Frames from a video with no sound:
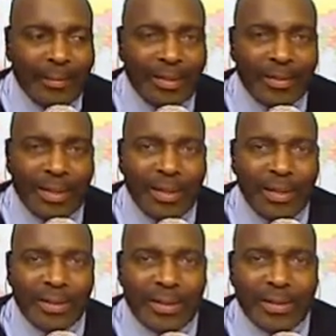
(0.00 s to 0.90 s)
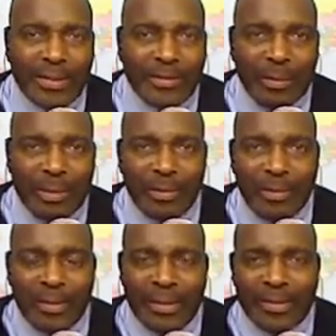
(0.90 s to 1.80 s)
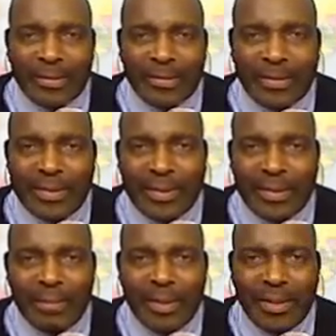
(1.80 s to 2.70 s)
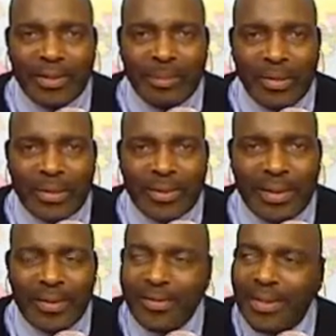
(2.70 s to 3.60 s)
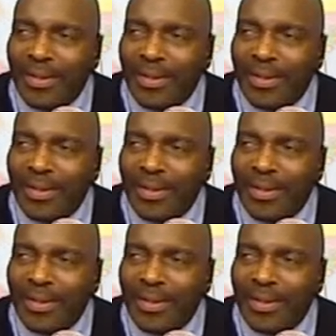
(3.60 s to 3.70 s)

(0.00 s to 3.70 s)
let me share it with these other people over here who's going to send them all this bogus stuff.